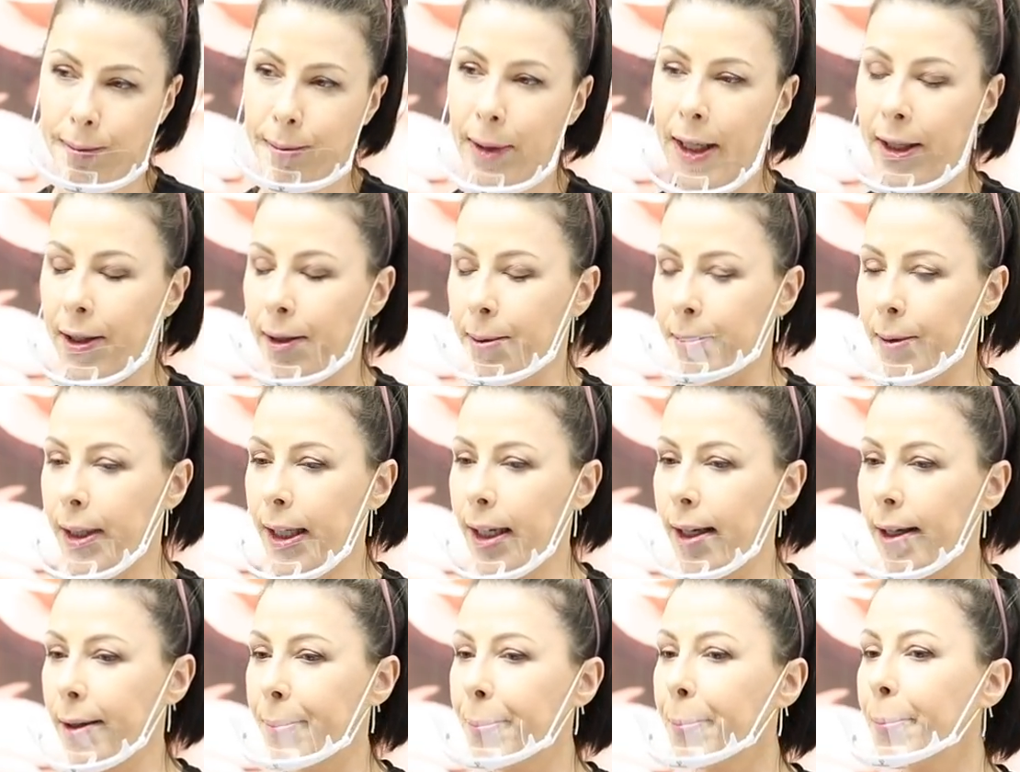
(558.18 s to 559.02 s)
microblading.
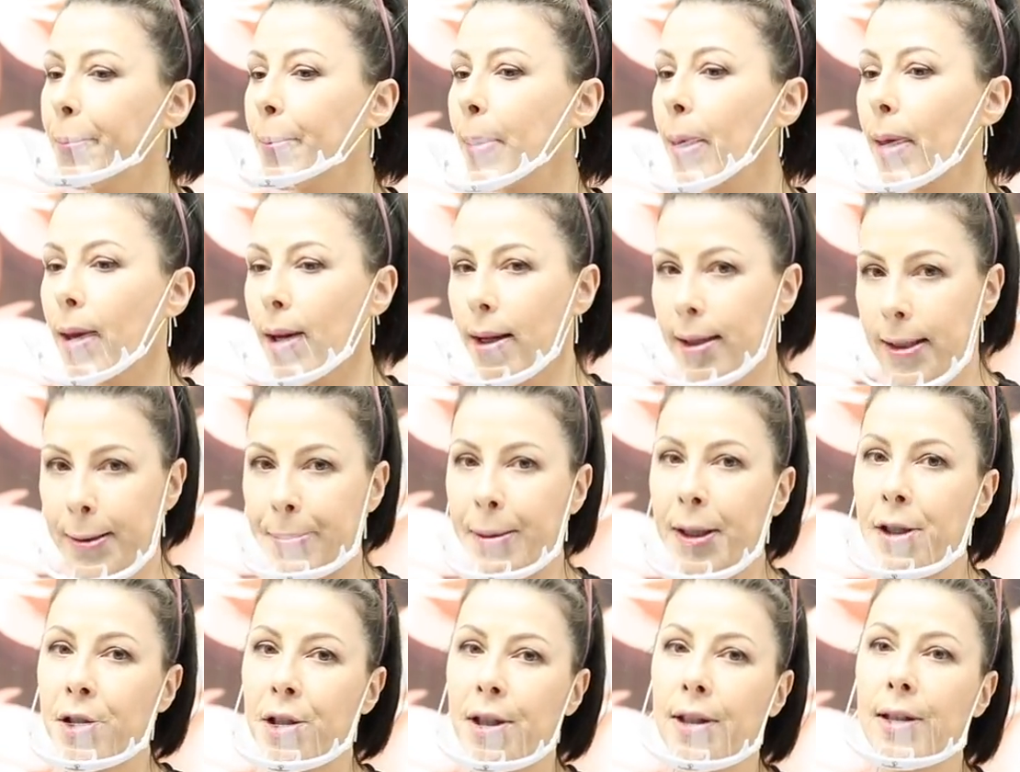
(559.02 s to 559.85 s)
Okay.
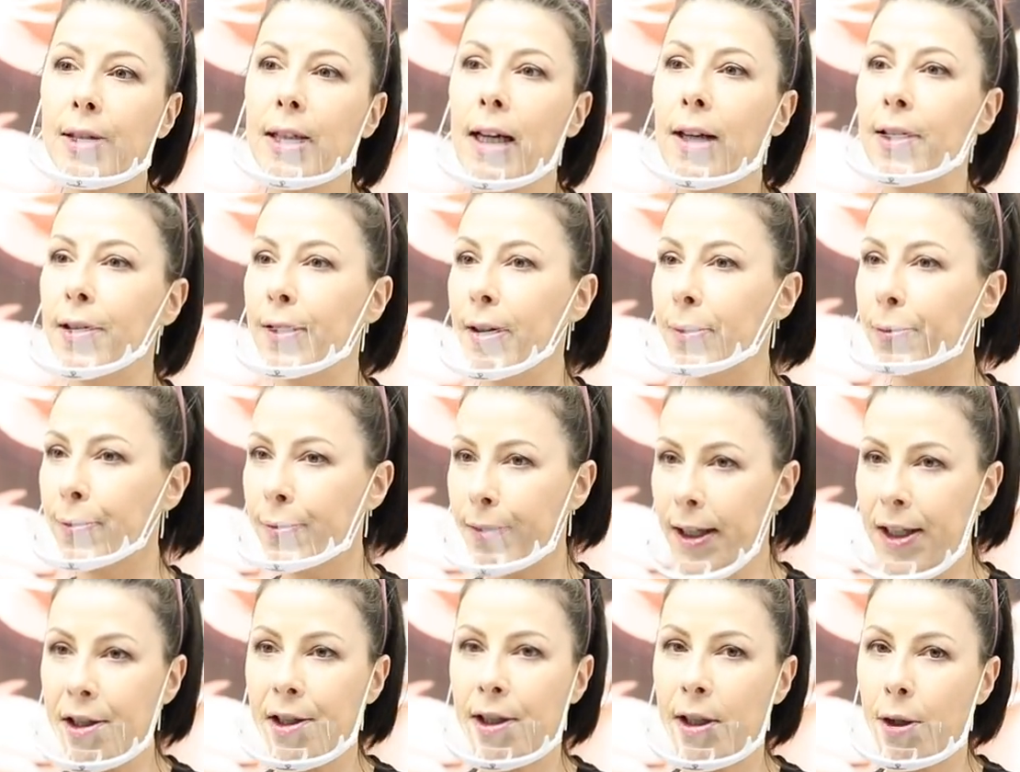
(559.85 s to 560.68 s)
Especially on the
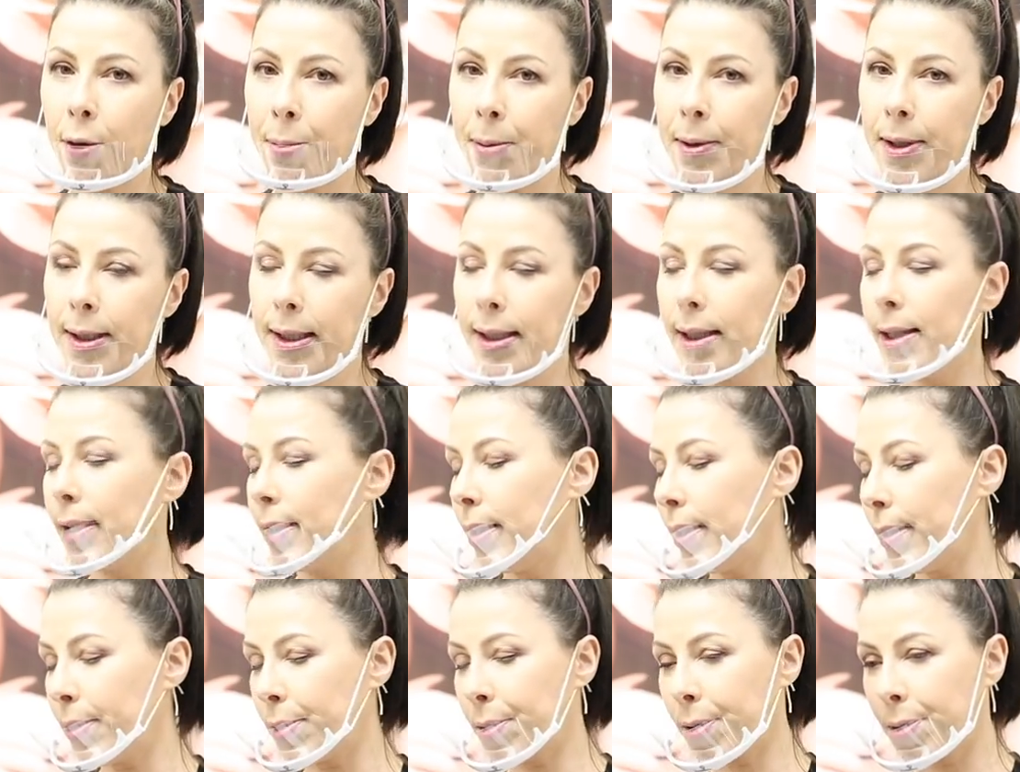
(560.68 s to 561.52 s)
freshly opened skin.
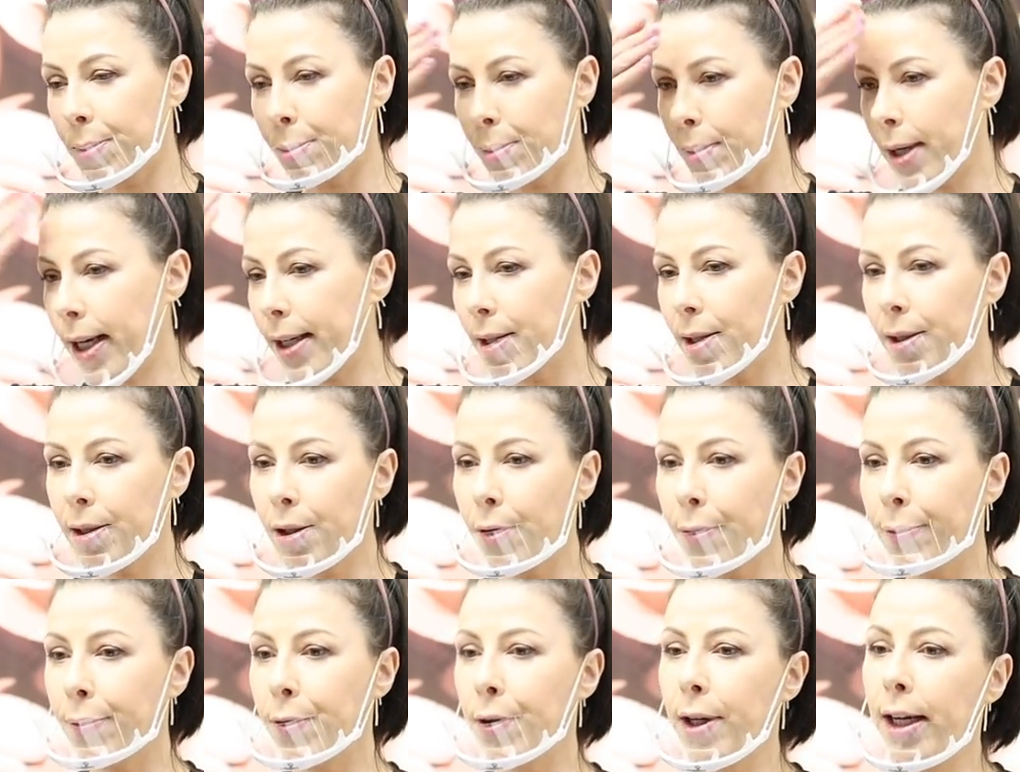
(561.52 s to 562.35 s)
It's right on
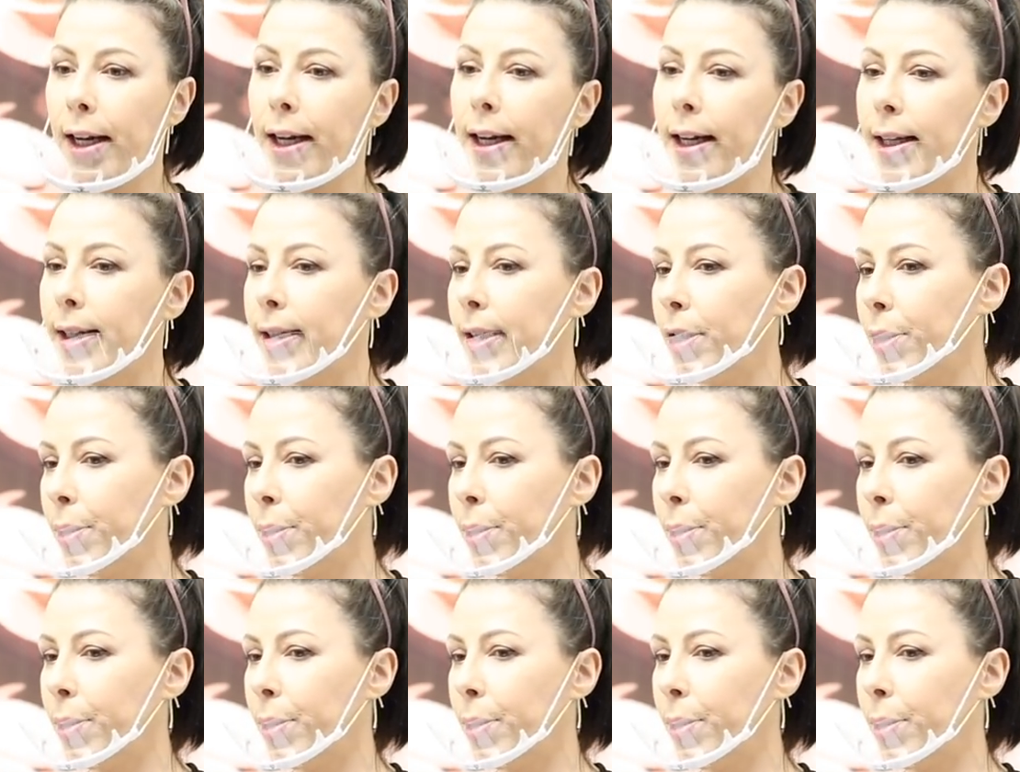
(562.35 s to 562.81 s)
your forehead.